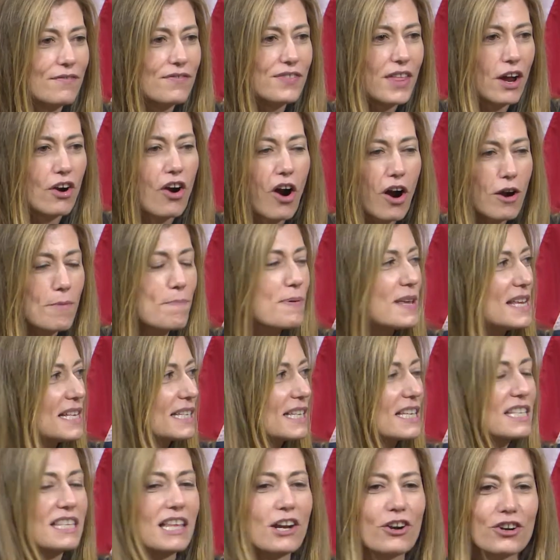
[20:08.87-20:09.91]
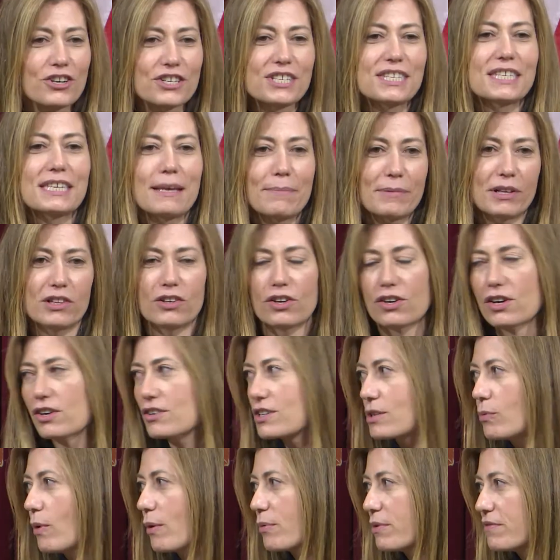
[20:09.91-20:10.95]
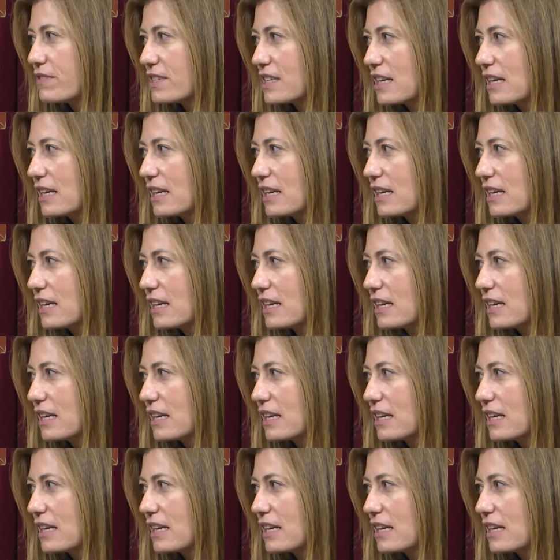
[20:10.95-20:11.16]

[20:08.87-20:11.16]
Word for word: There are pieces that are similar to what we've